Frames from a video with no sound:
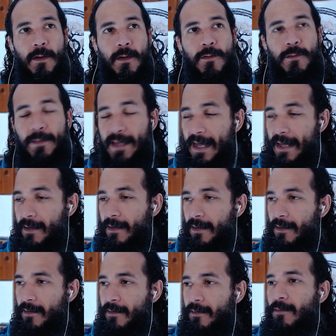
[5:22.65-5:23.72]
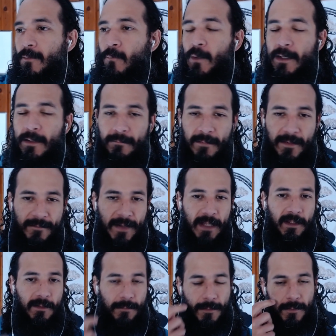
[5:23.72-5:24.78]
So that is what
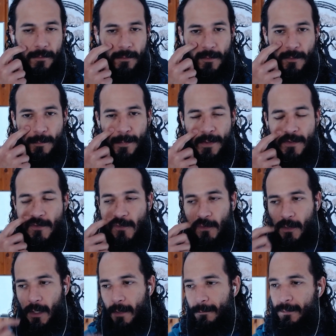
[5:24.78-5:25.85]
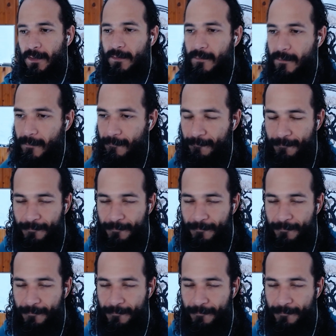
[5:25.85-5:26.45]
develops the spiritual complex.